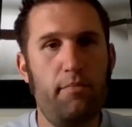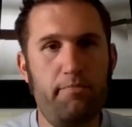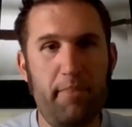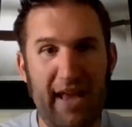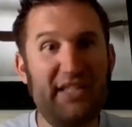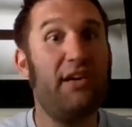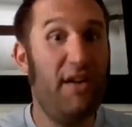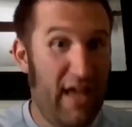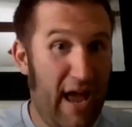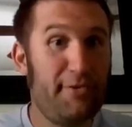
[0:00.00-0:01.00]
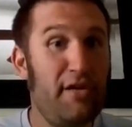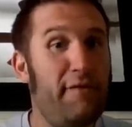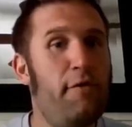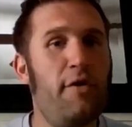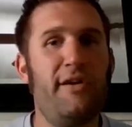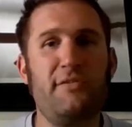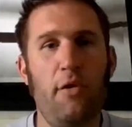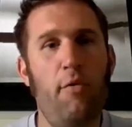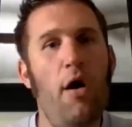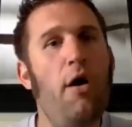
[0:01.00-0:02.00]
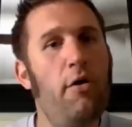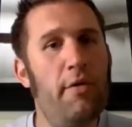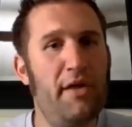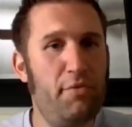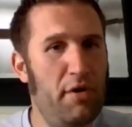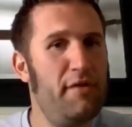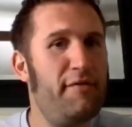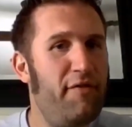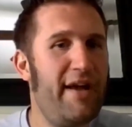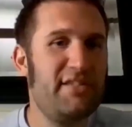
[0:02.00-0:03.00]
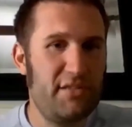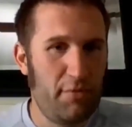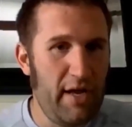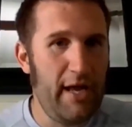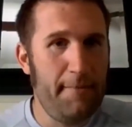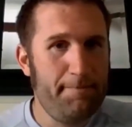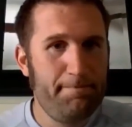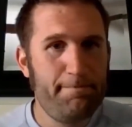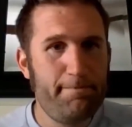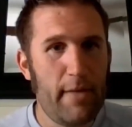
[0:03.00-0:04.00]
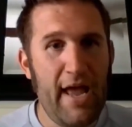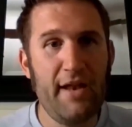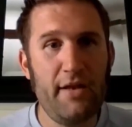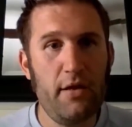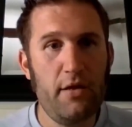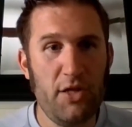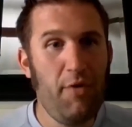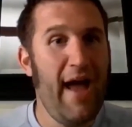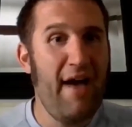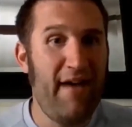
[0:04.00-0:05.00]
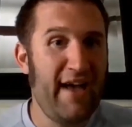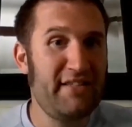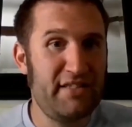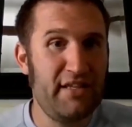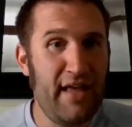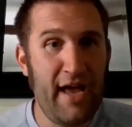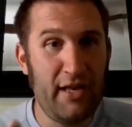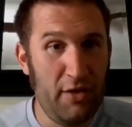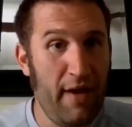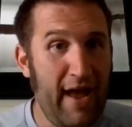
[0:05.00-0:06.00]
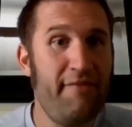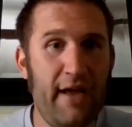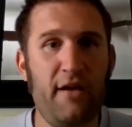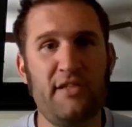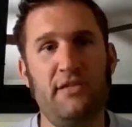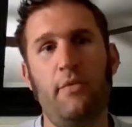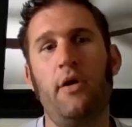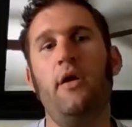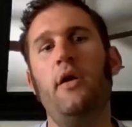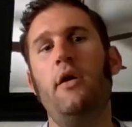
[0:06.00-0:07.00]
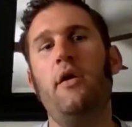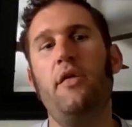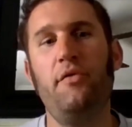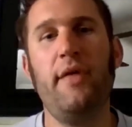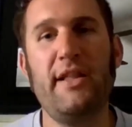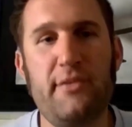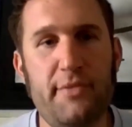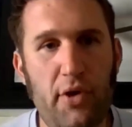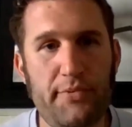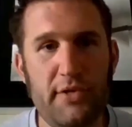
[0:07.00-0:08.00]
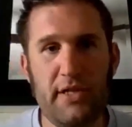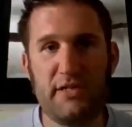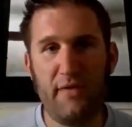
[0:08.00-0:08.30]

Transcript: basically capture that full customer wallet with Flex 3. And you have access to that, and you have that customer through that subscription. That's a